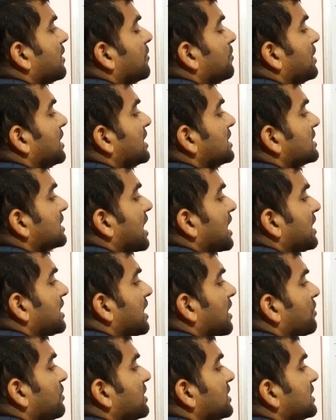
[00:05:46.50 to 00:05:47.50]
Please write
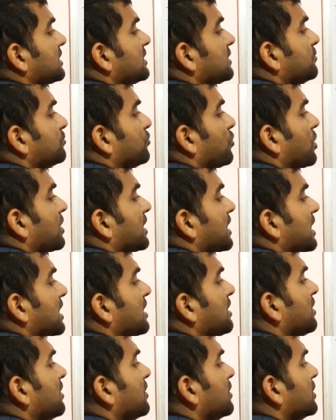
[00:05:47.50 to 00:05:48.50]
down, it is
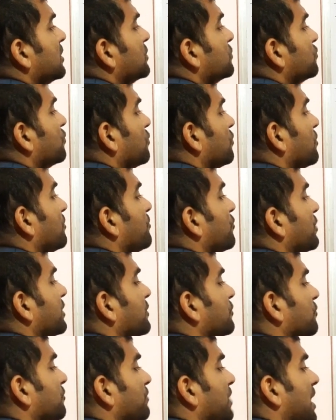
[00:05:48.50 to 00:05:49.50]
important. So for
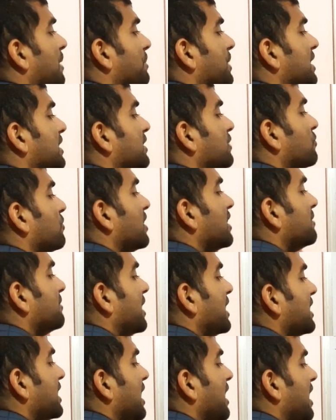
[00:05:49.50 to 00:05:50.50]
you, perpendicular
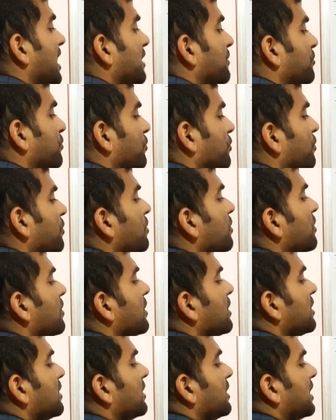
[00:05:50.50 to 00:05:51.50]
by
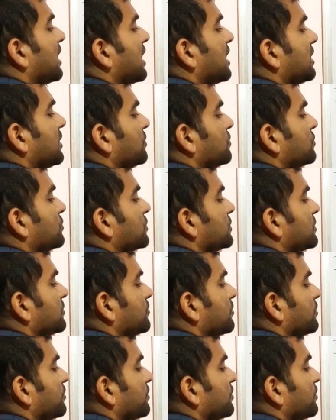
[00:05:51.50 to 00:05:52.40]
hypotenuse.